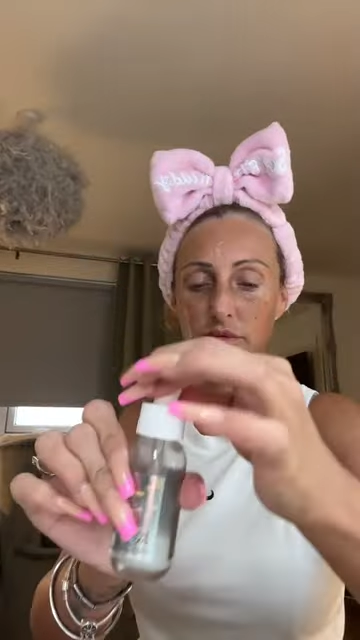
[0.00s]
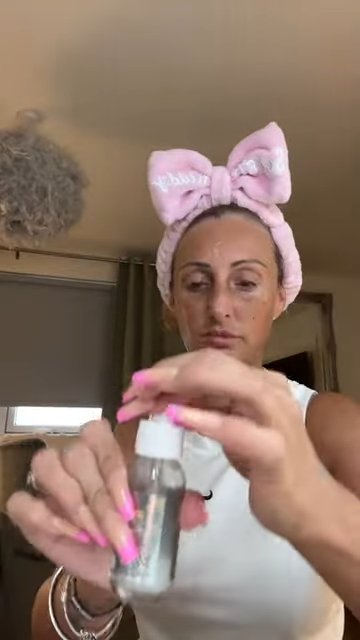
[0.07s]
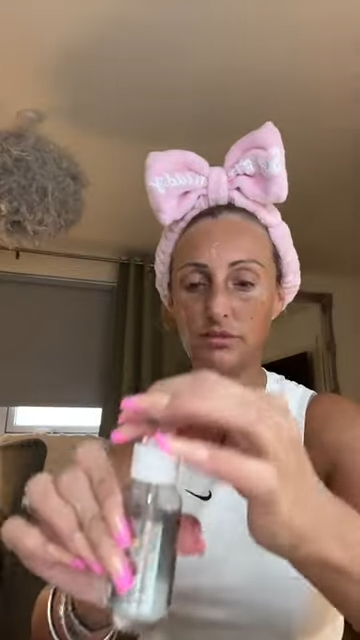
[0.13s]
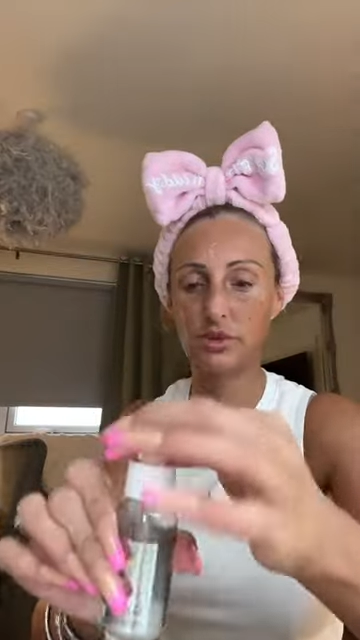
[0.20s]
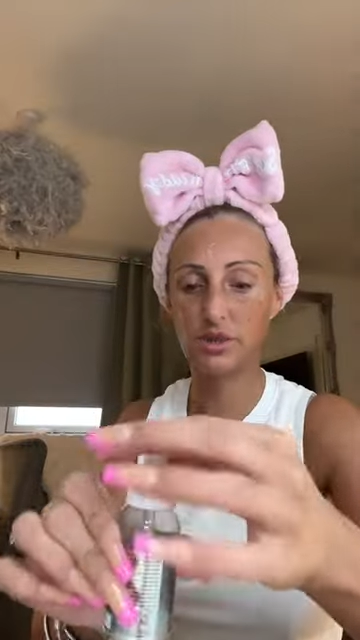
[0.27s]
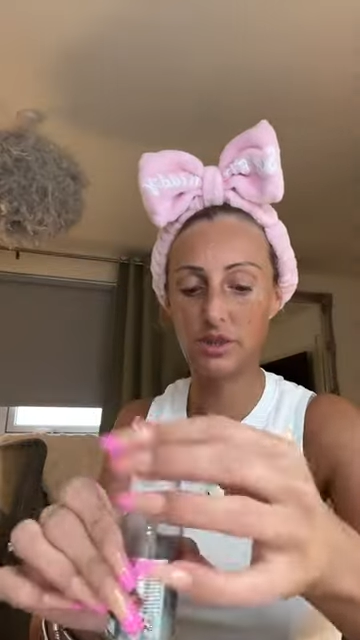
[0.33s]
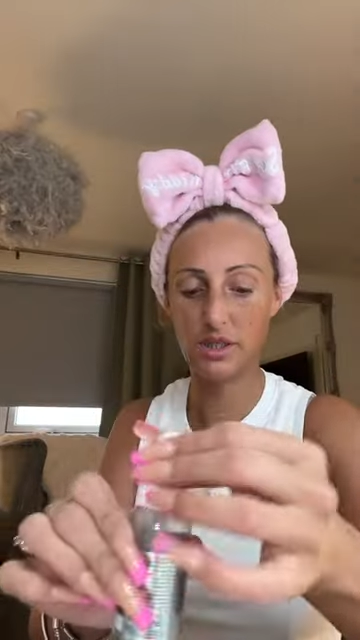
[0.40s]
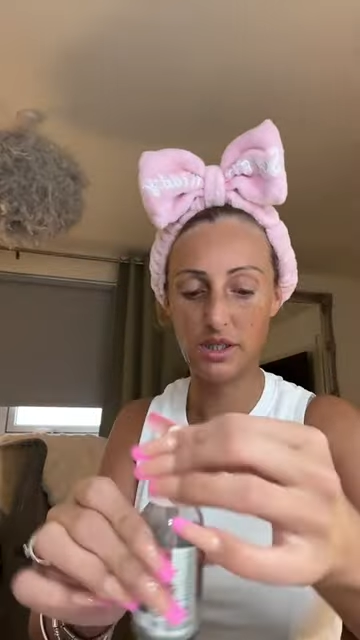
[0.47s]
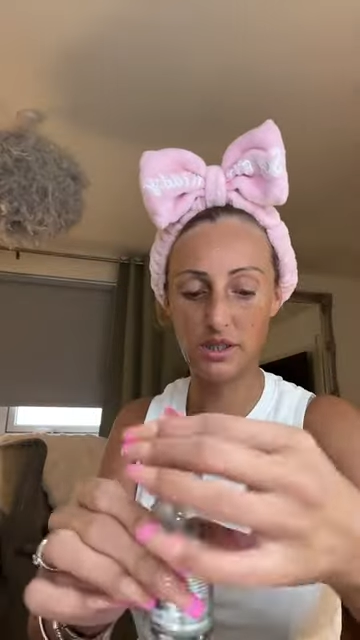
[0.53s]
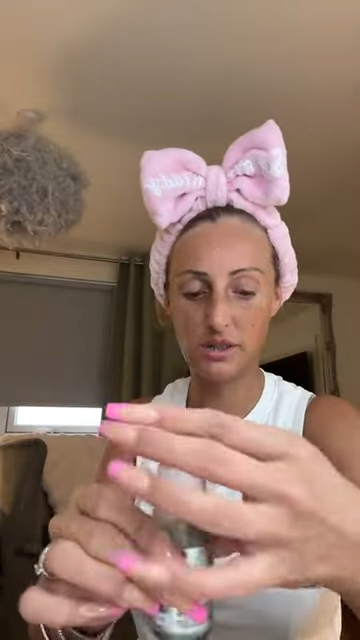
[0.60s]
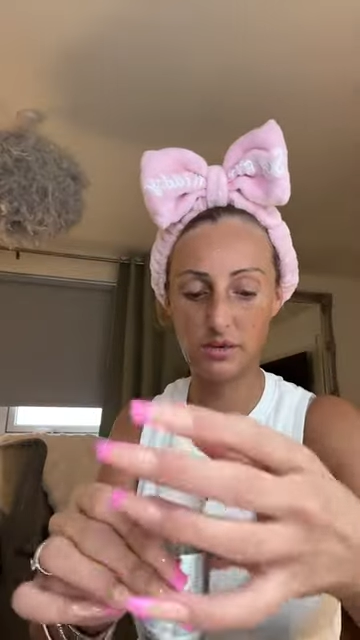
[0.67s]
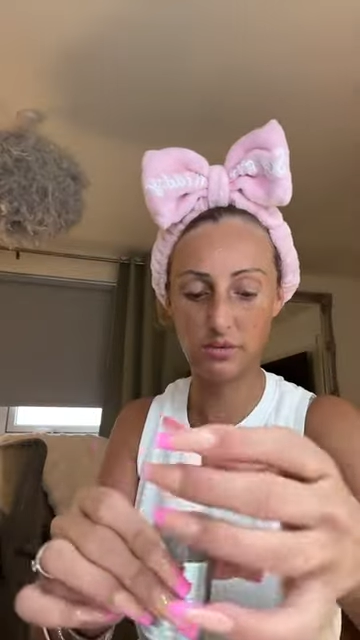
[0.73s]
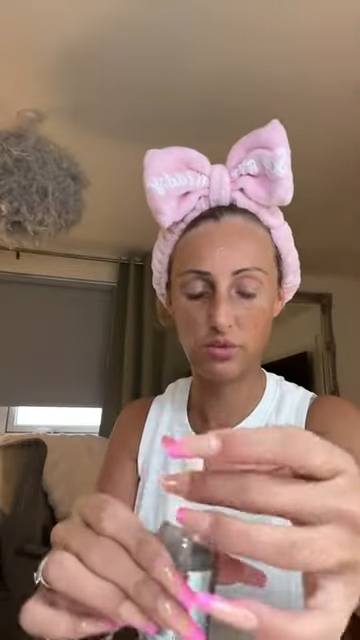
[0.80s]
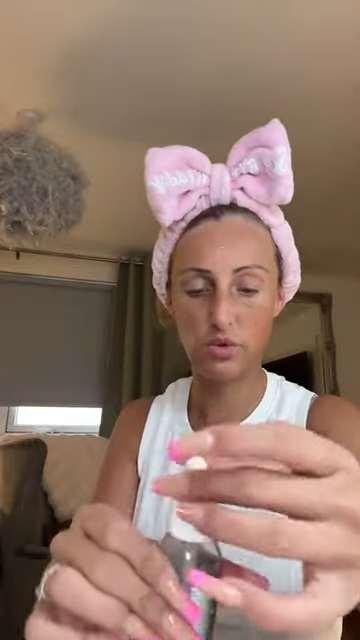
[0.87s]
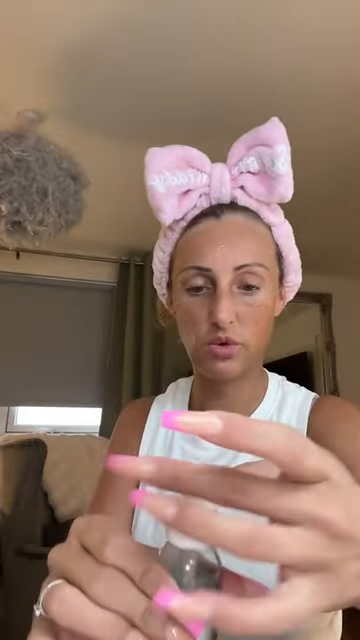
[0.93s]
I need to get
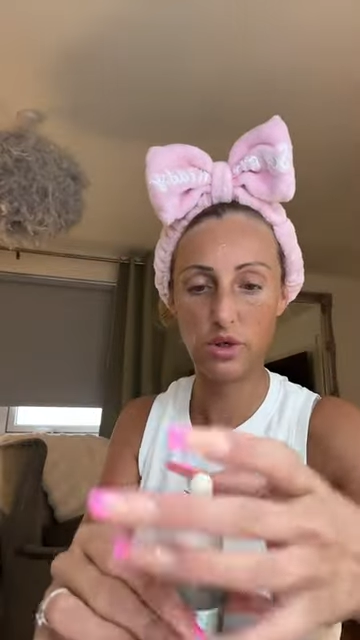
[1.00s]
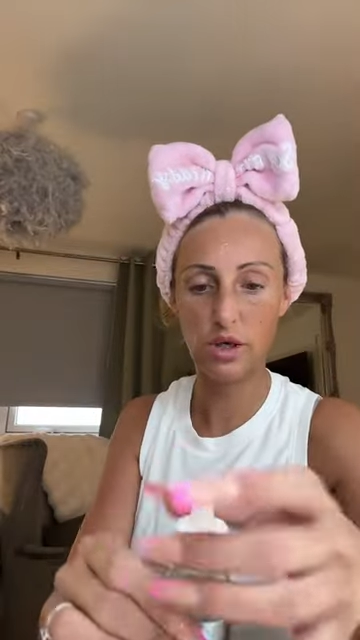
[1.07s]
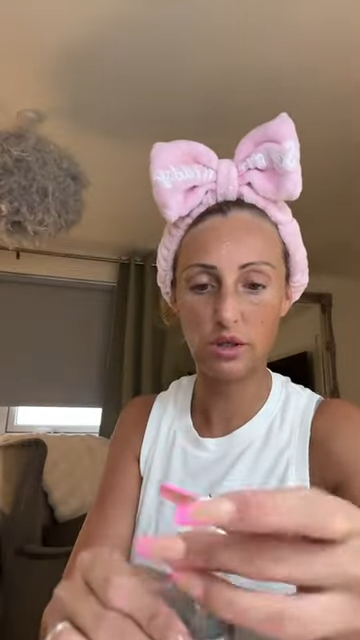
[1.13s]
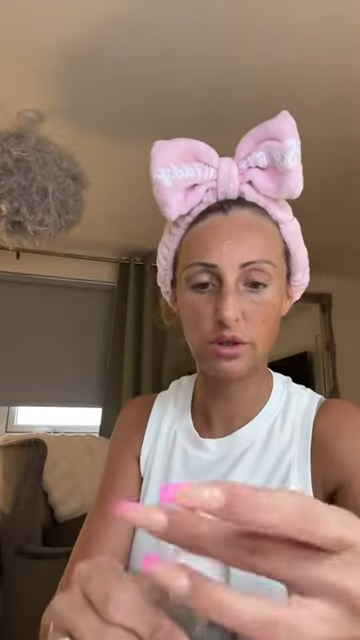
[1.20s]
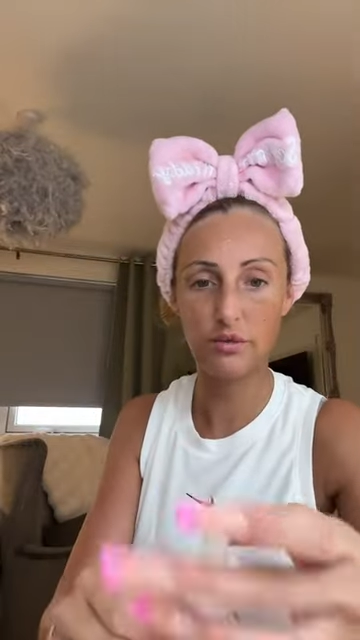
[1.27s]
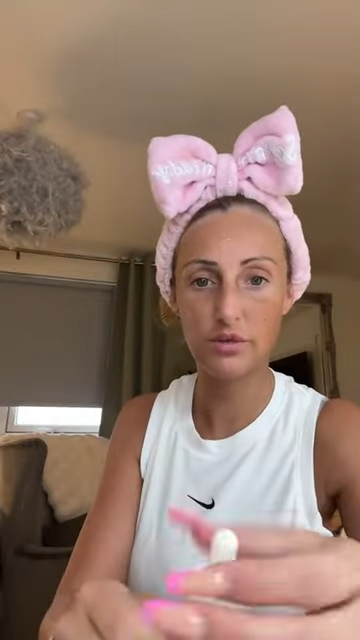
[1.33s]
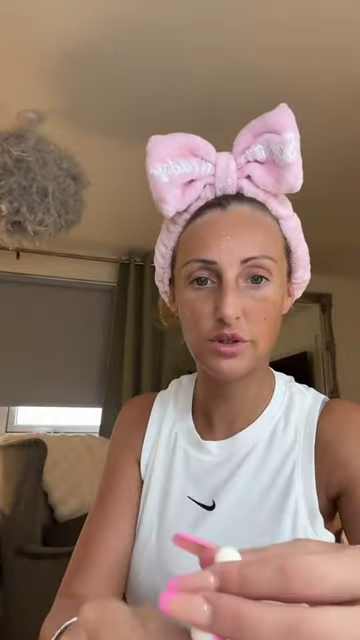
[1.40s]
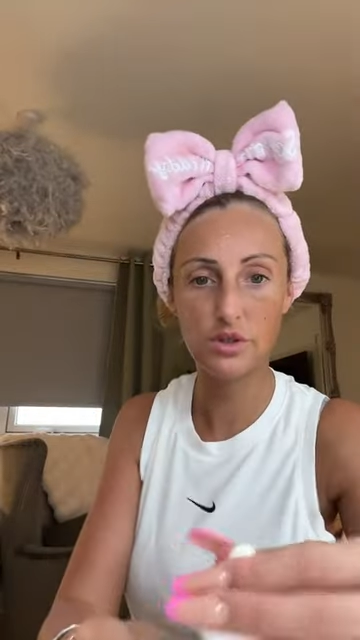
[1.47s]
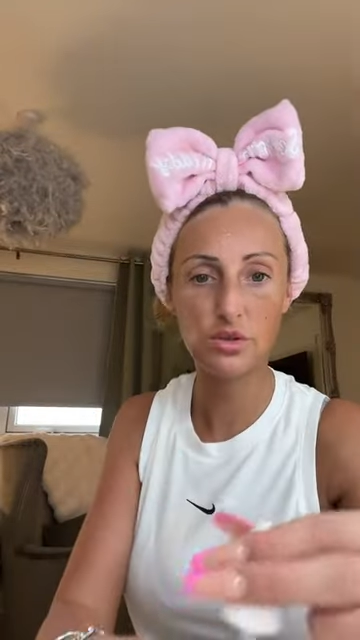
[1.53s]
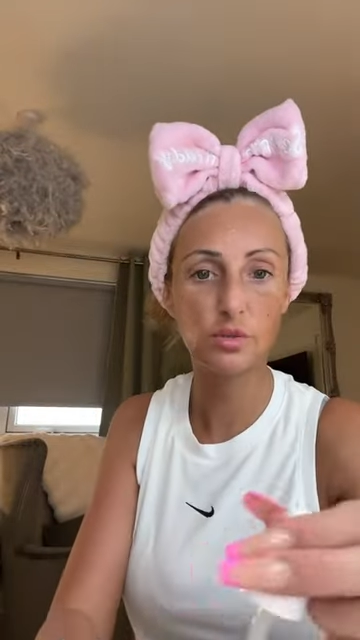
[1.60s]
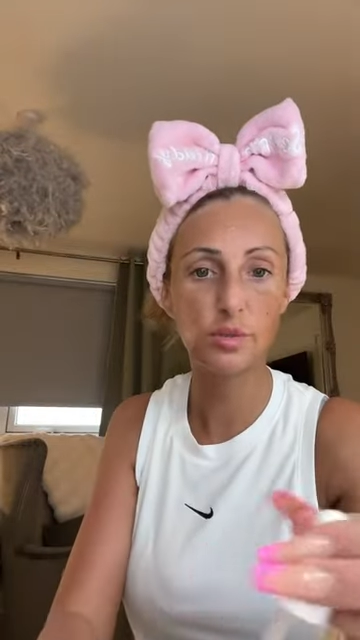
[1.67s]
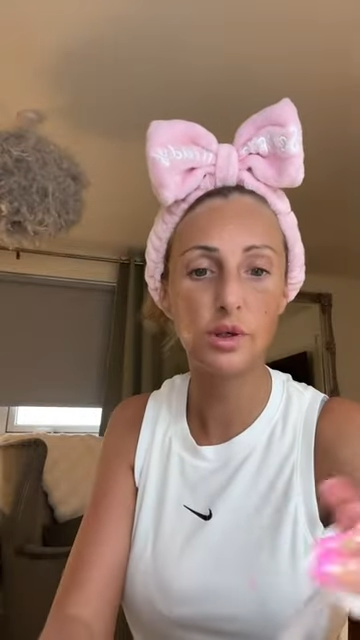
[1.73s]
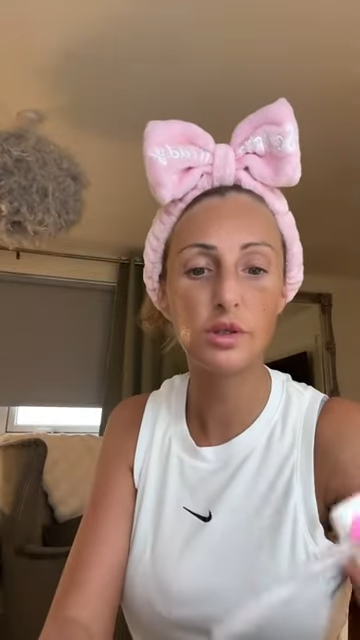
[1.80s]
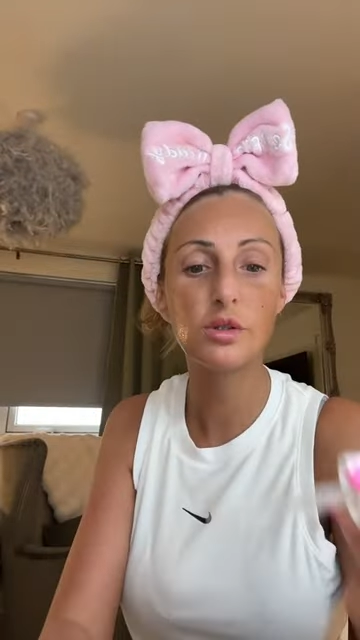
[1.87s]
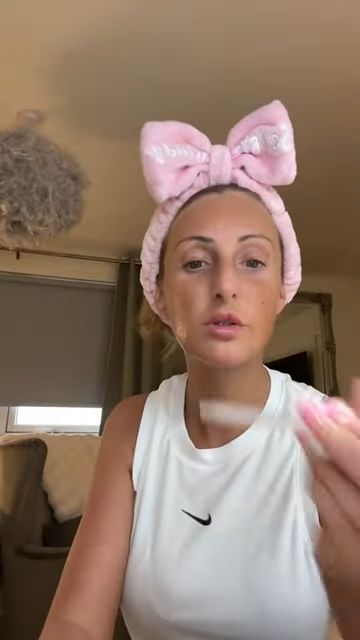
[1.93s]
some more. I love it so
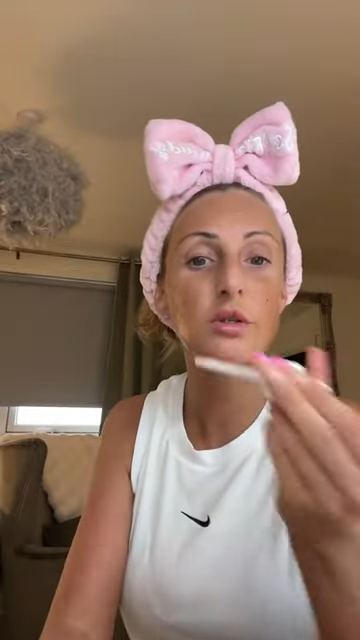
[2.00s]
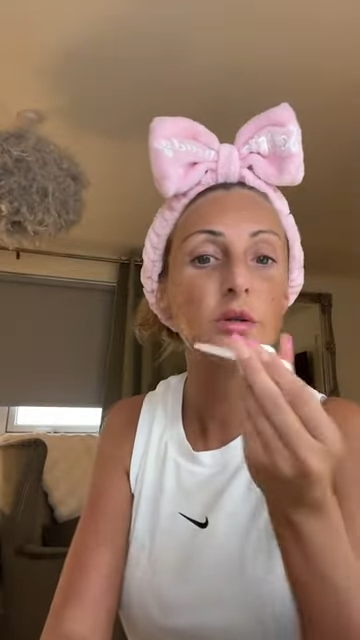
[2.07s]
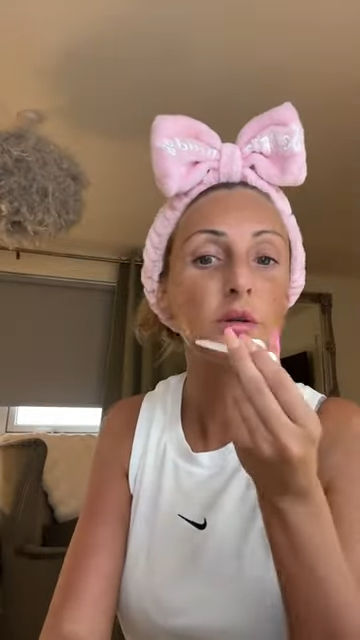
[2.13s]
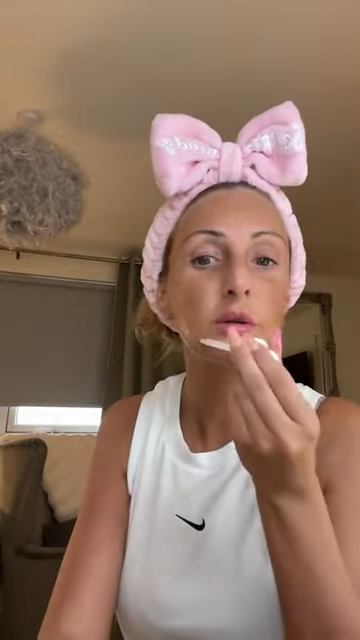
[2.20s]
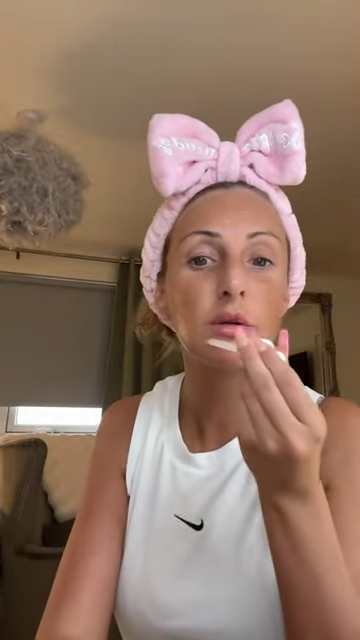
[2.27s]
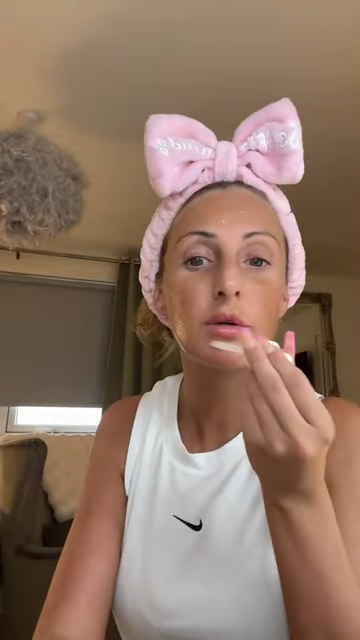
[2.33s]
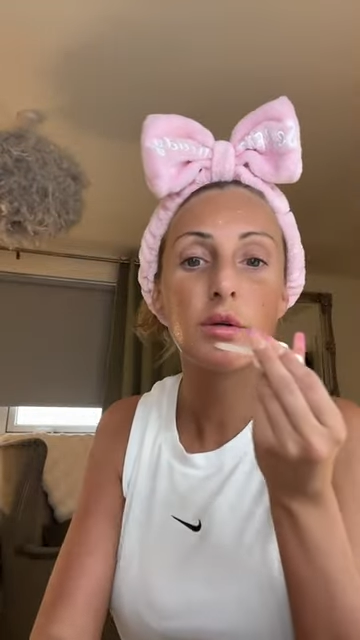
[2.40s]
much.